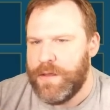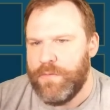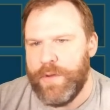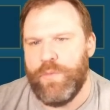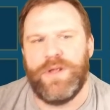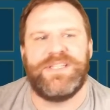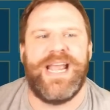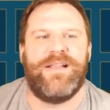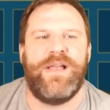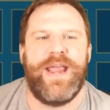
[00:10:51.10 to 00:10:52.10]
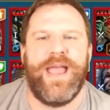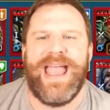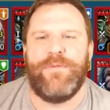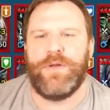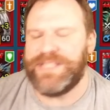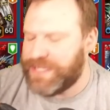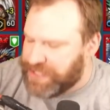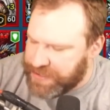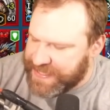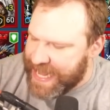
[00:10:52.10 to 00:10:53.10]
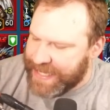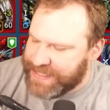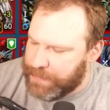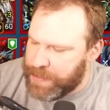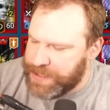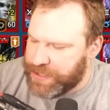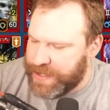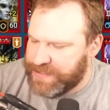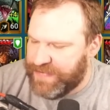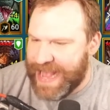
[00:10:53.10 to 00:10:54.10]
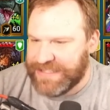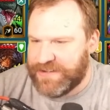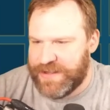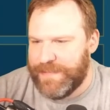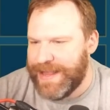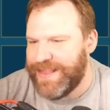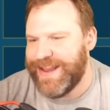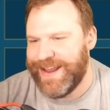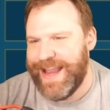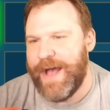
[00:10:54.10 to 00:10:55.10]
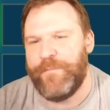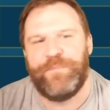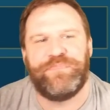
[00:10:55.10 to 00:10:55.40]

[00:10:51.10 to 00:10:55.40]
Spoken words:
We will take Lydia, and we'll take Shuzang because I'm pretty sure he's faster than my Lydia now.